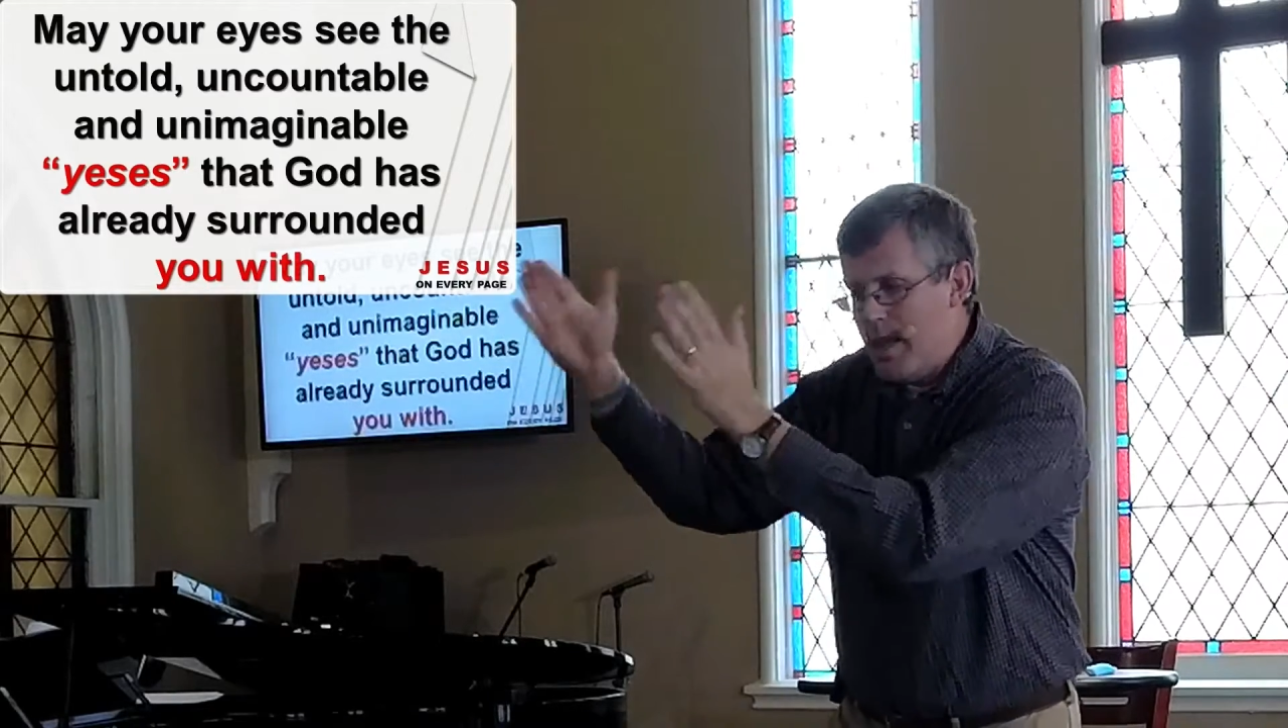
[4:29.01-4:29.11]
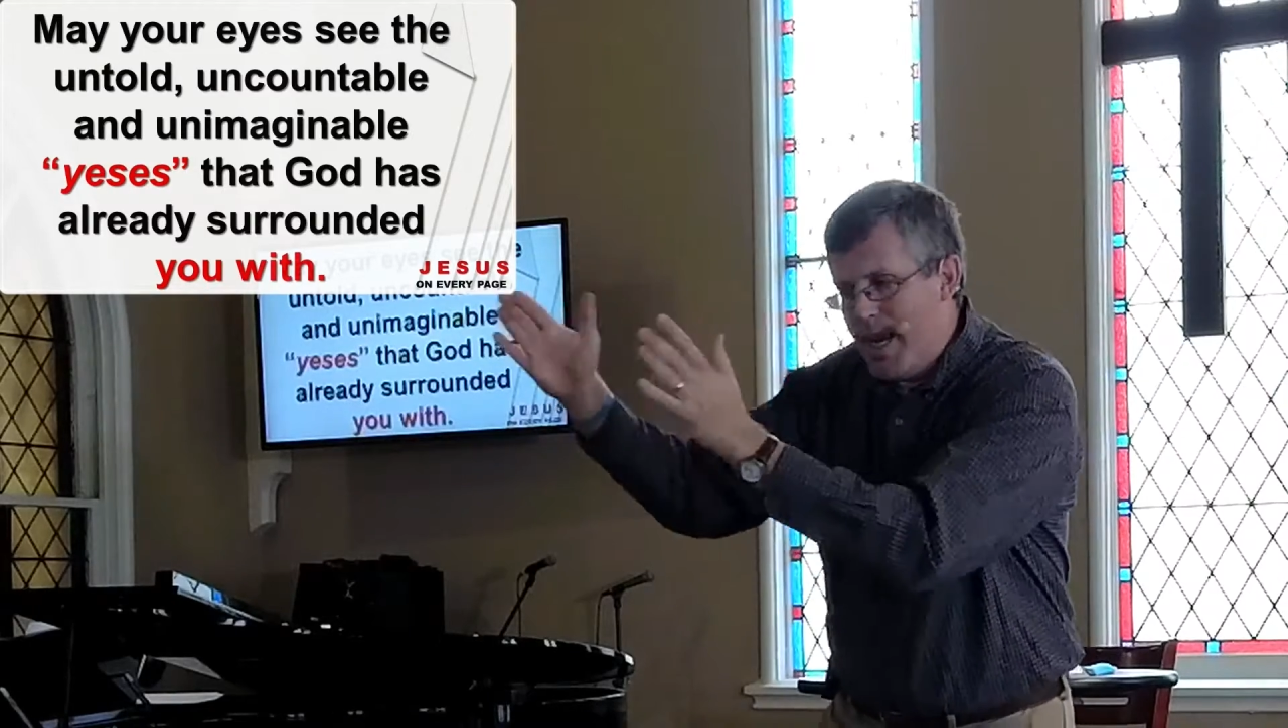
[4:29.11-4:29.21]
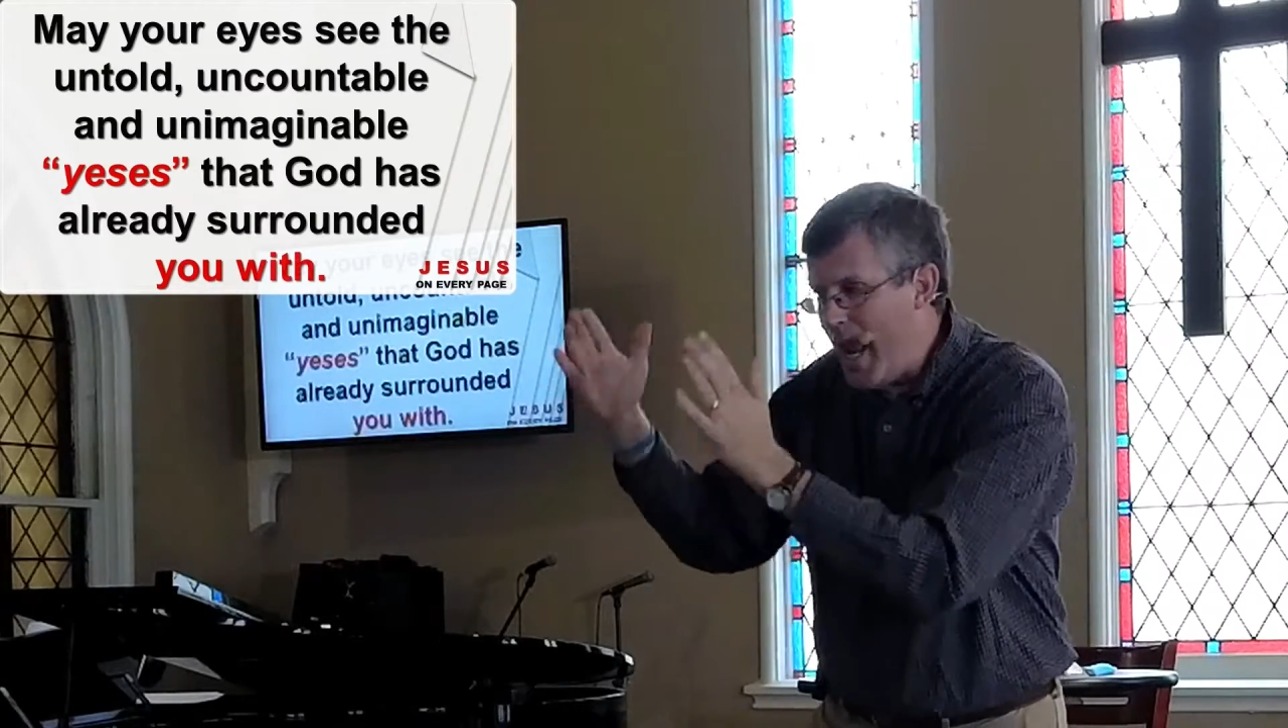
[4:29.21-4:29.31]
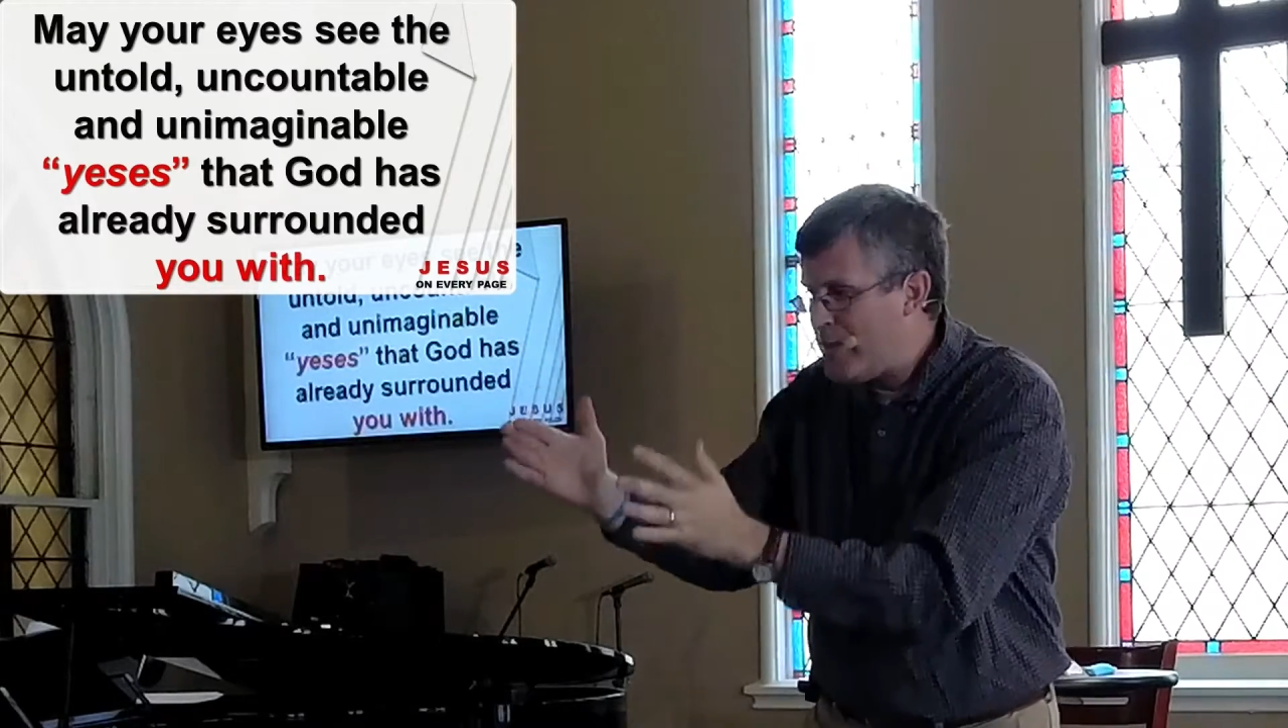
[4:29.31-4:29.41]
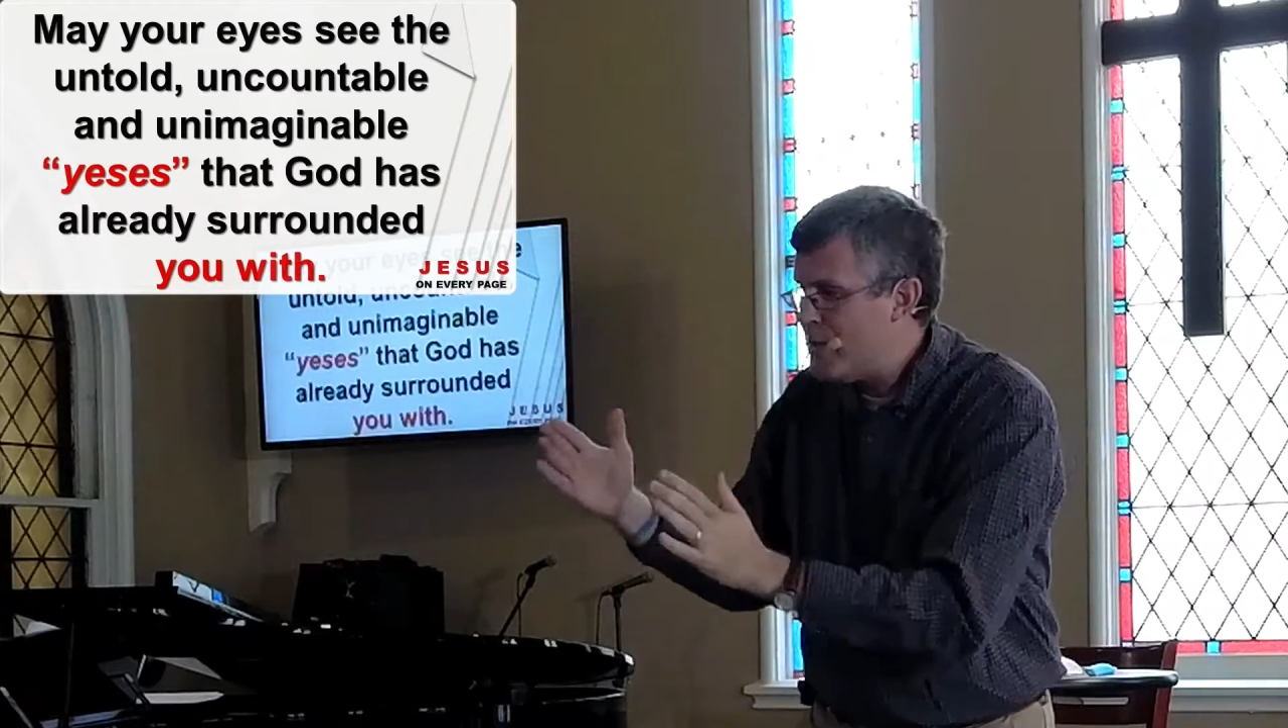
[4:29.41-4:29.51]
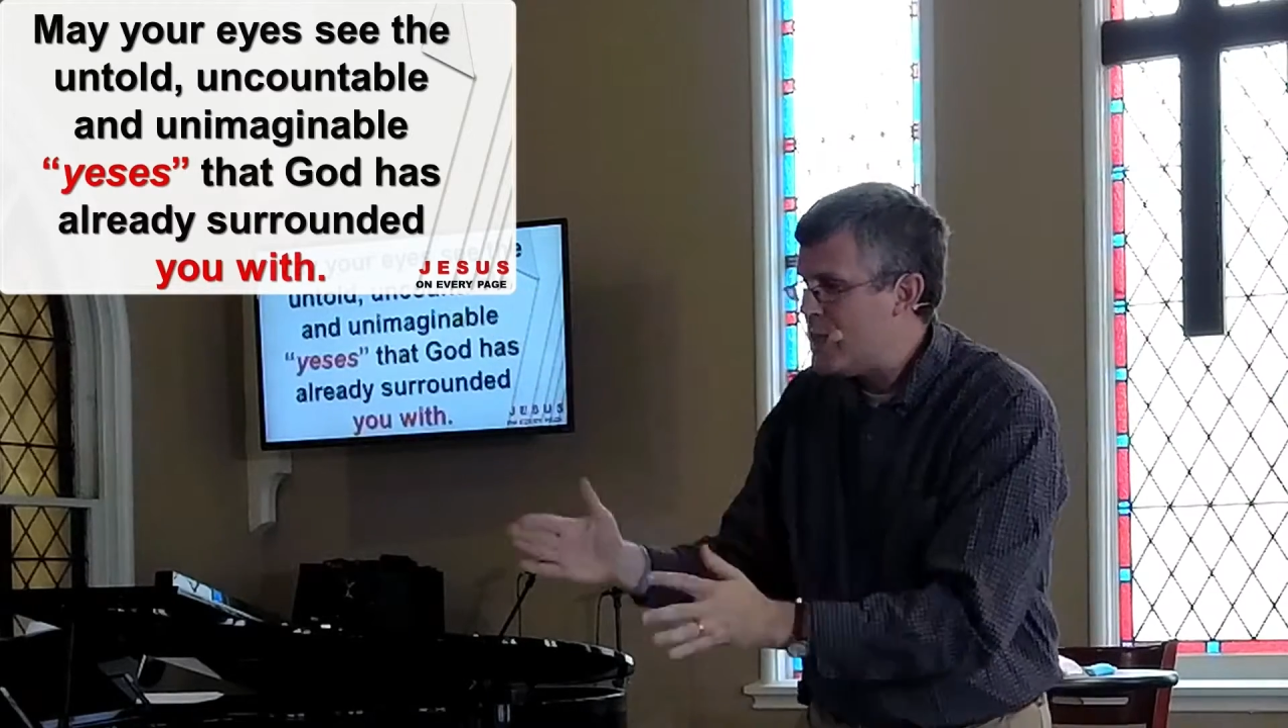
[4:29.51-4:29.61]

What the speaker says: an answer to